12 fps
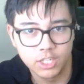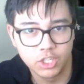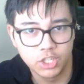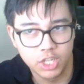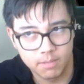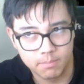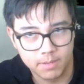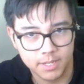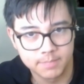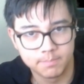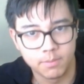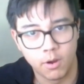GMS,
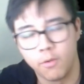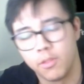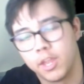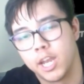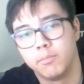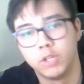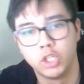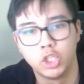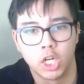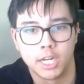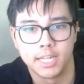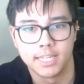both of them
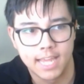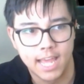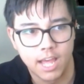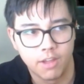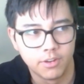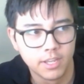shutting down.